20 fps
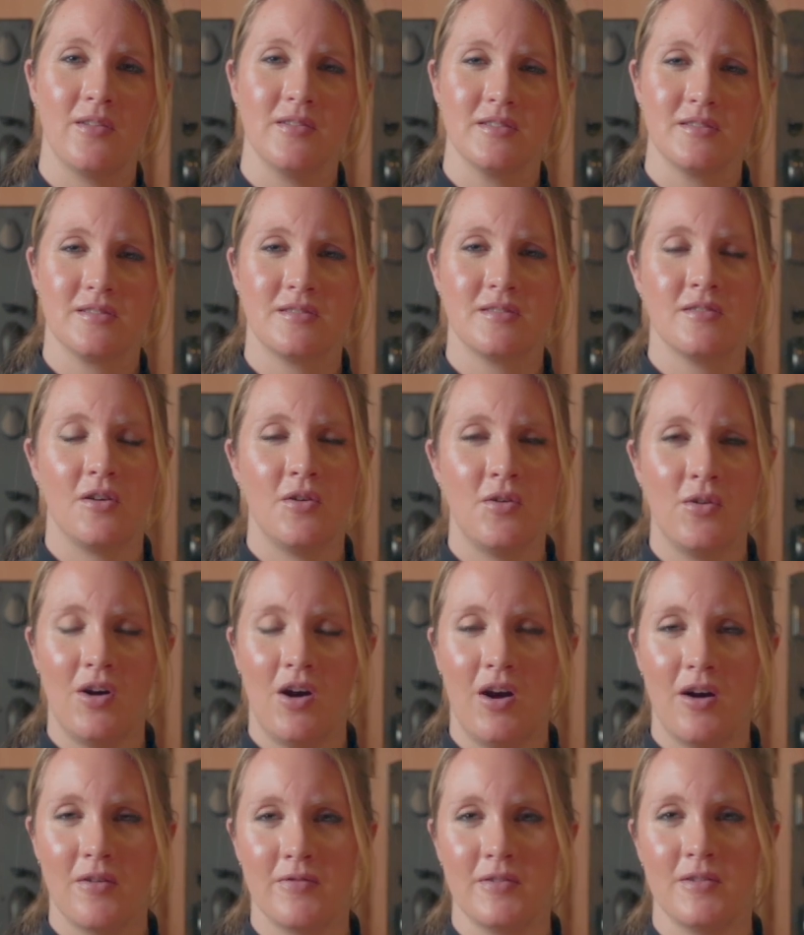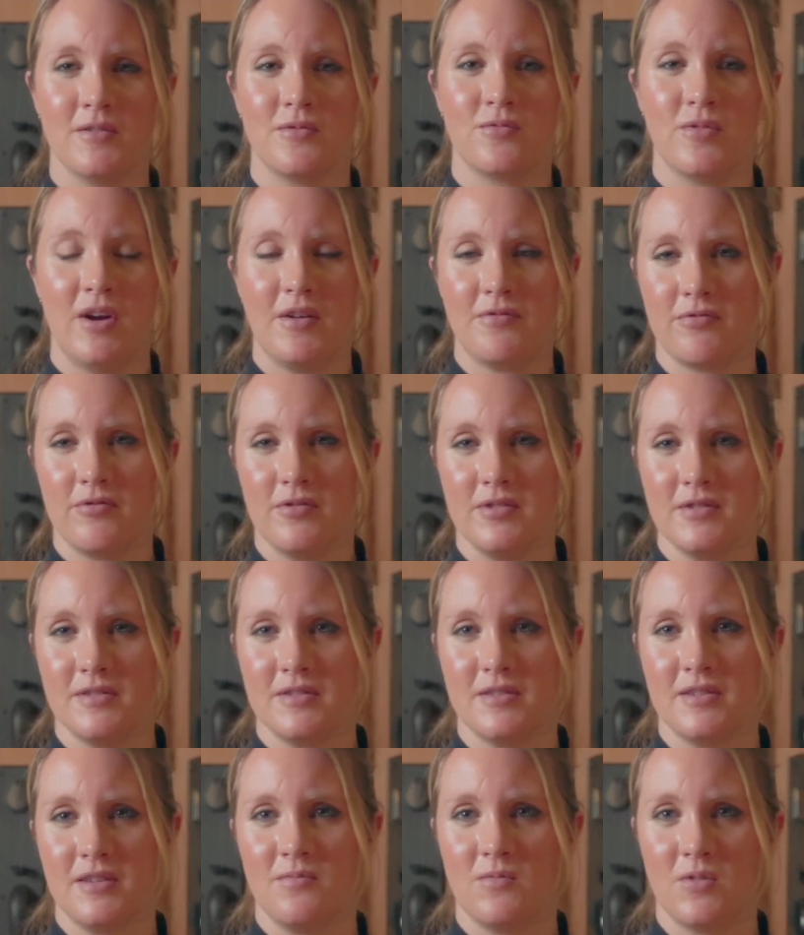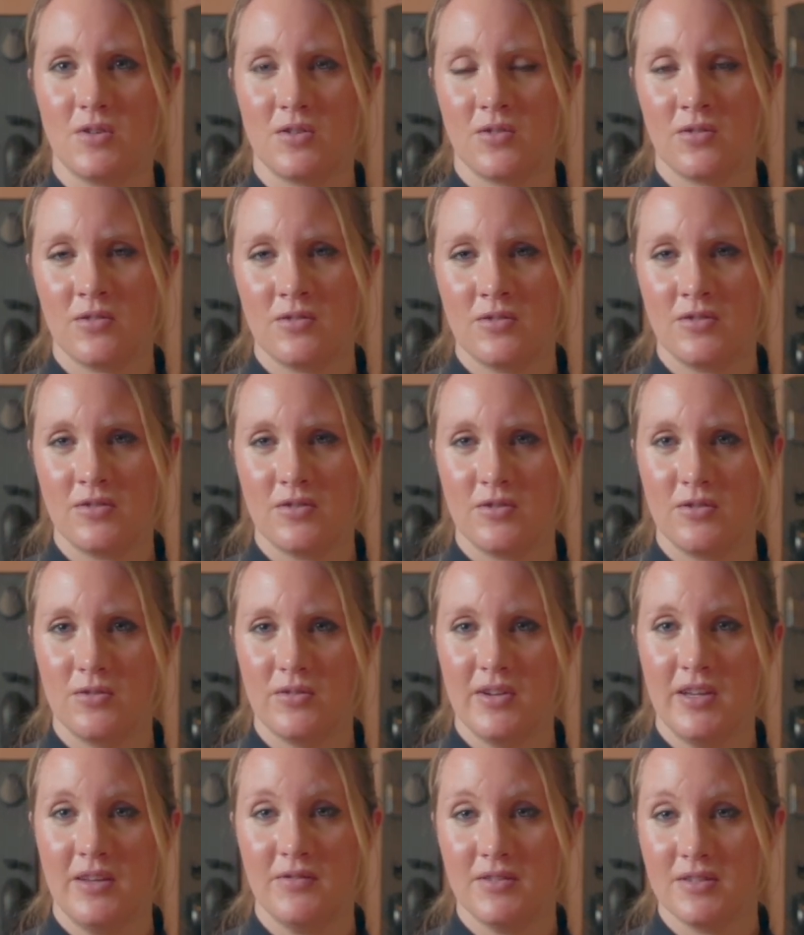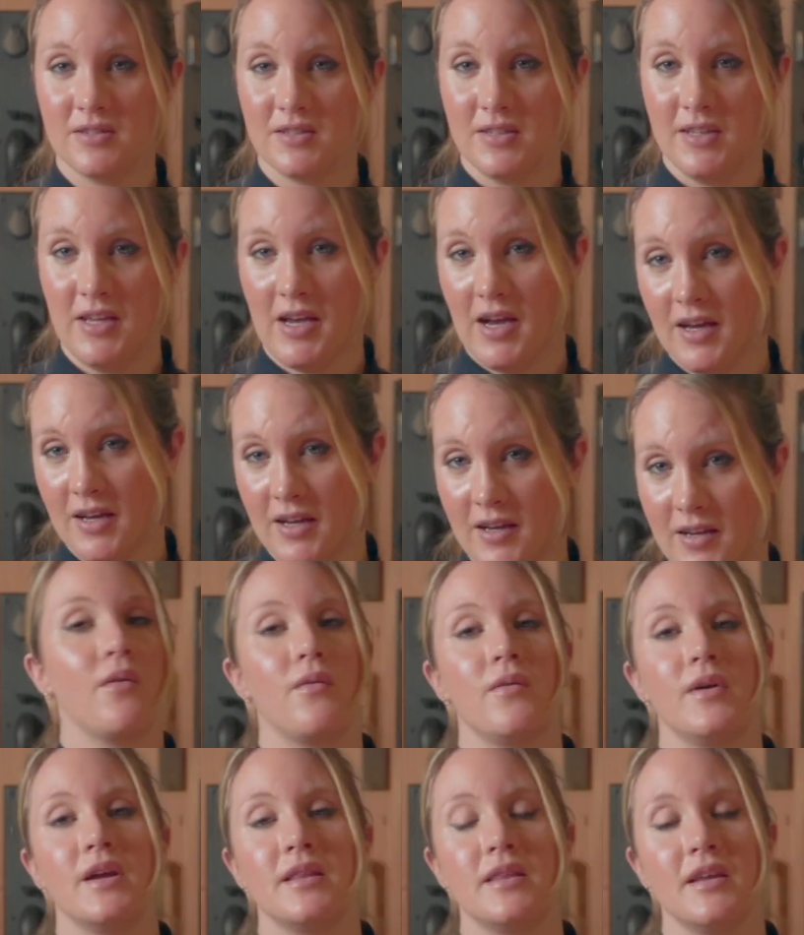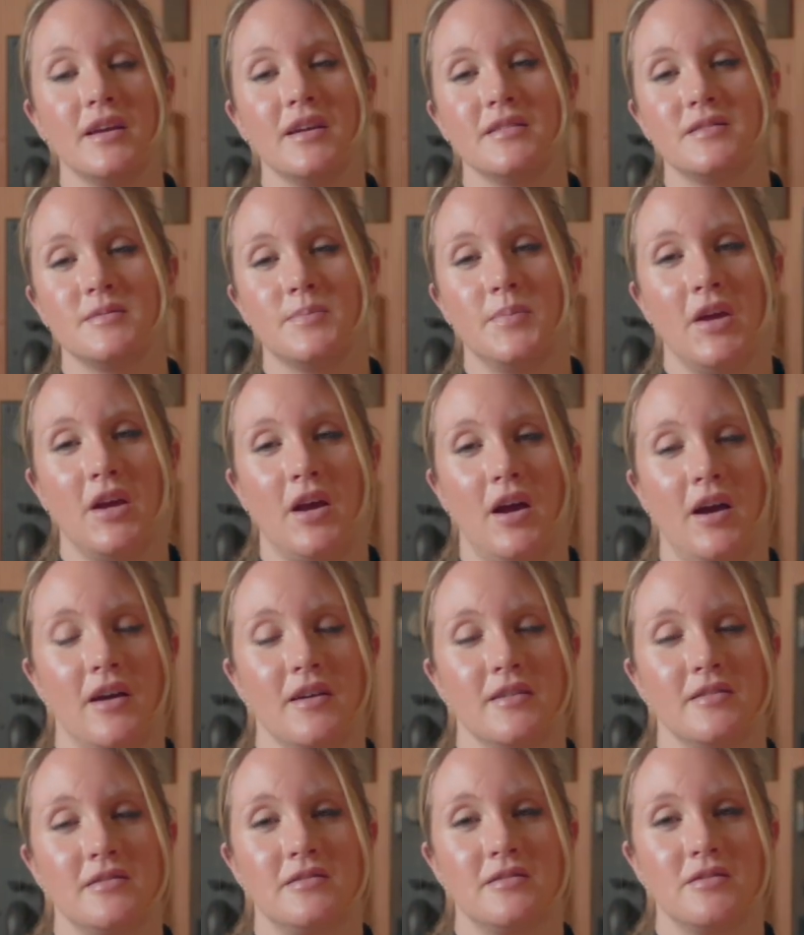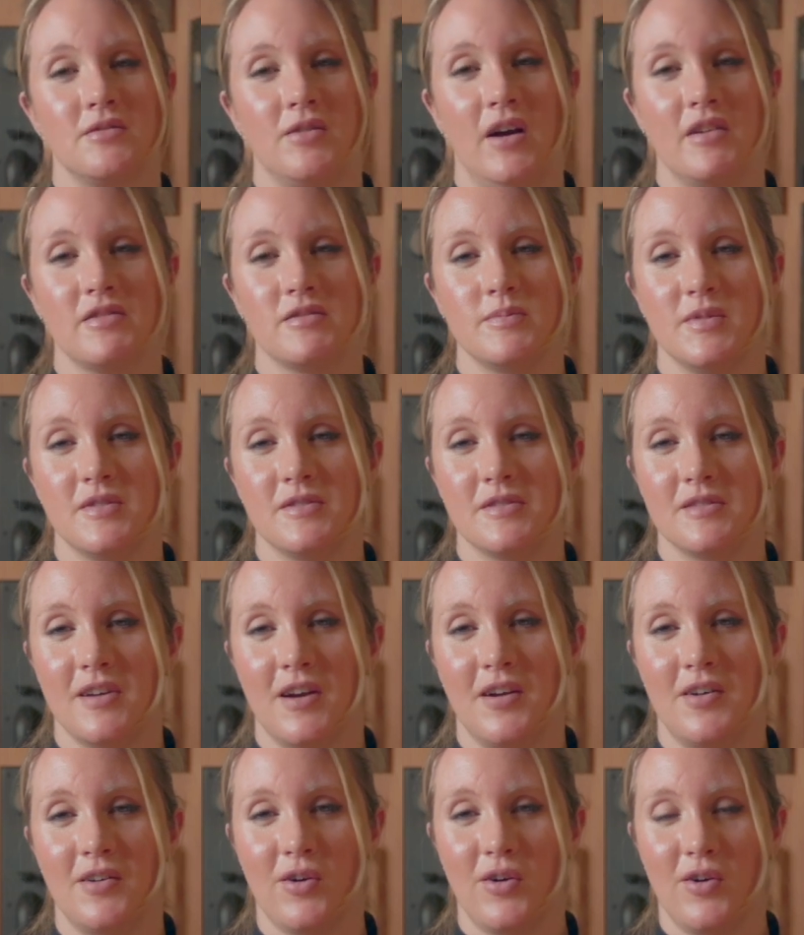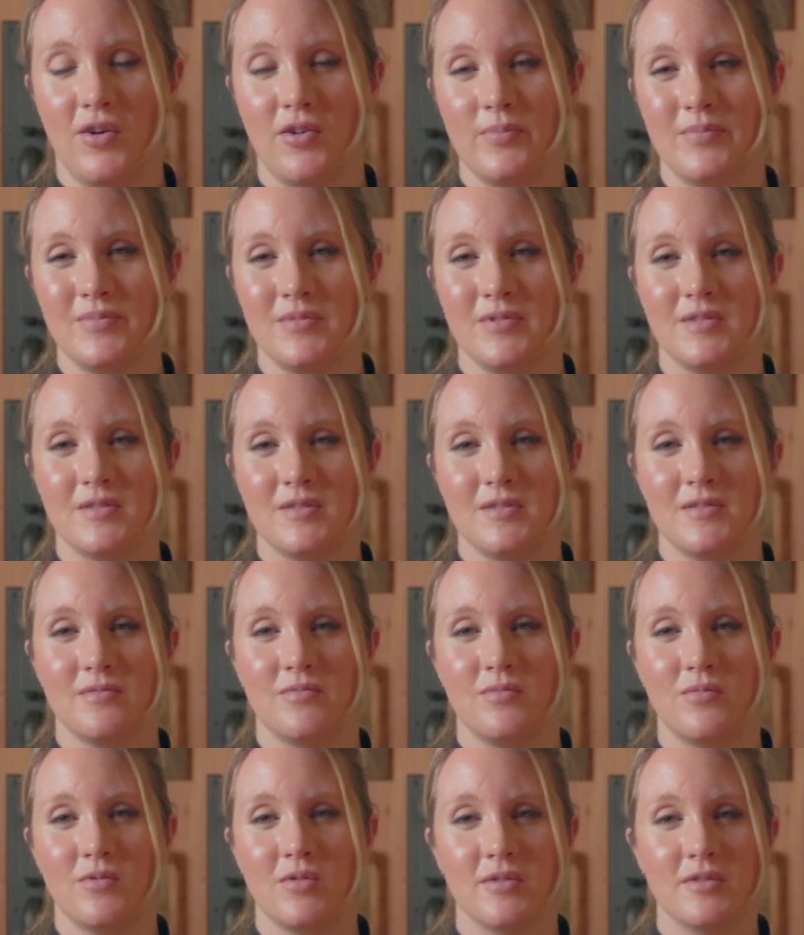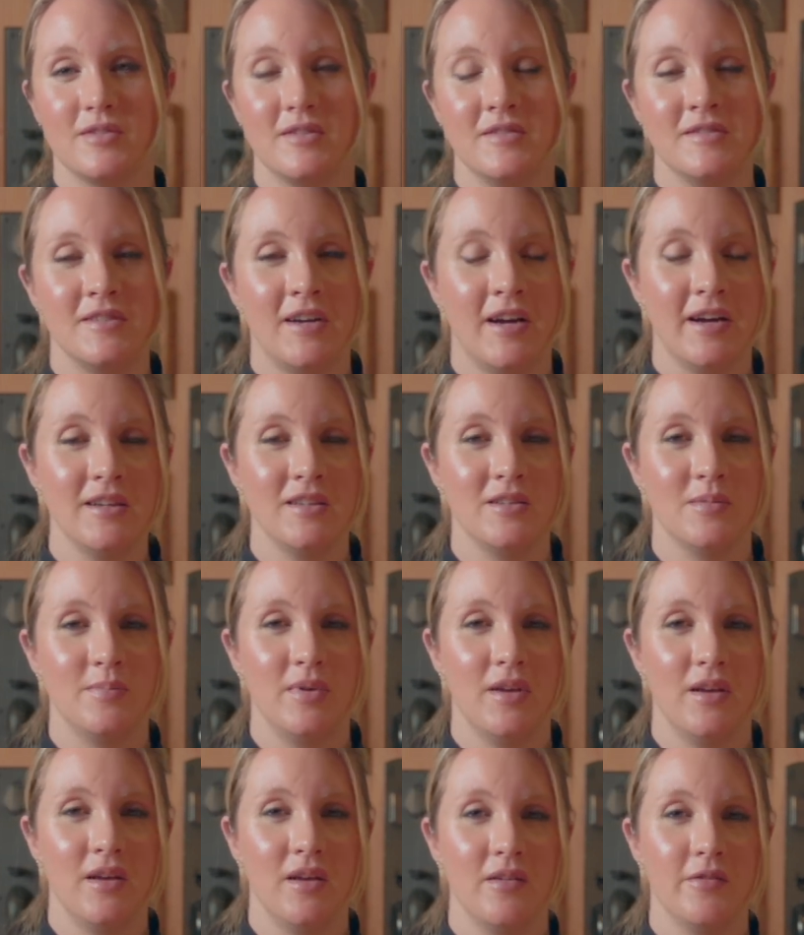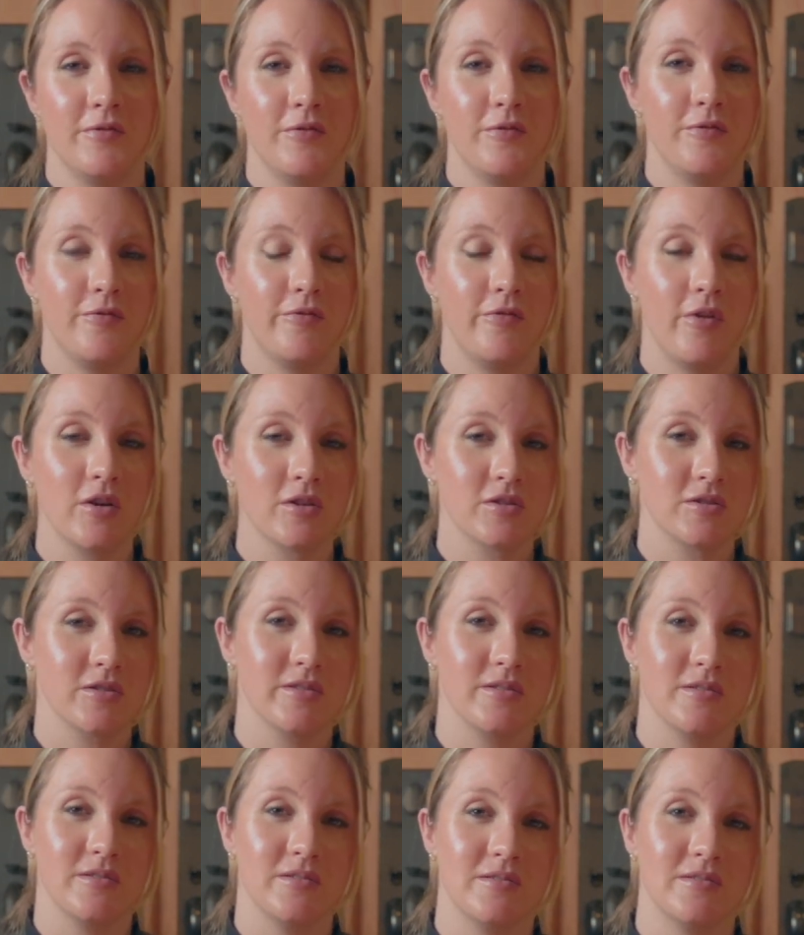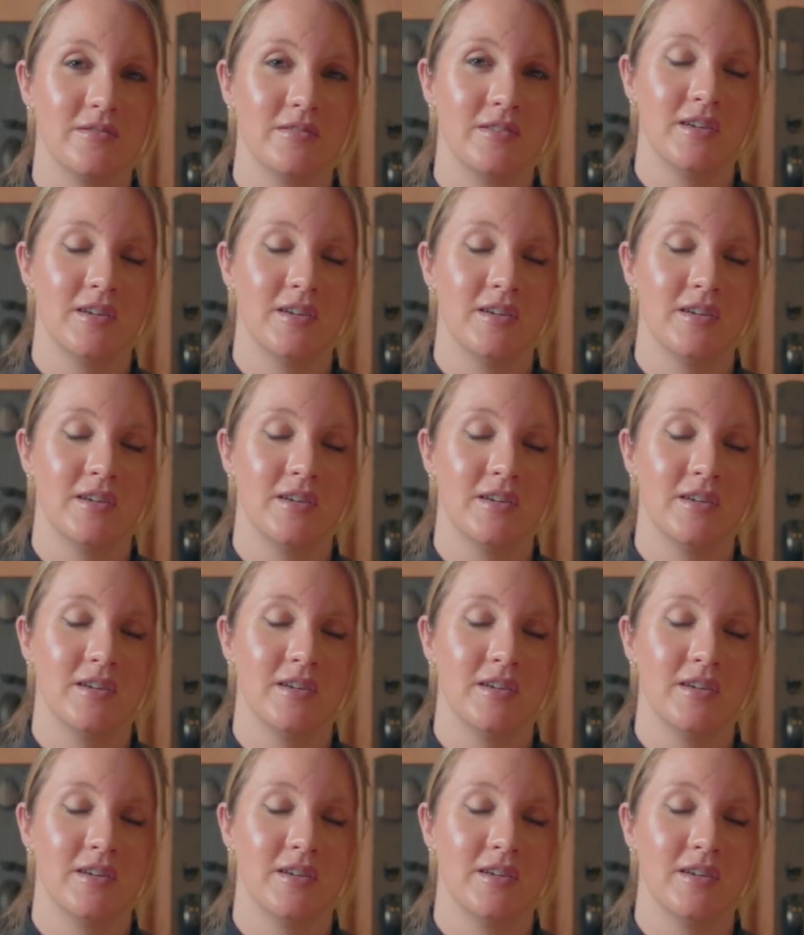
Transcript: that's so often referenced and returned to even today? We think it's because Craftsman style homes were designed to be functional,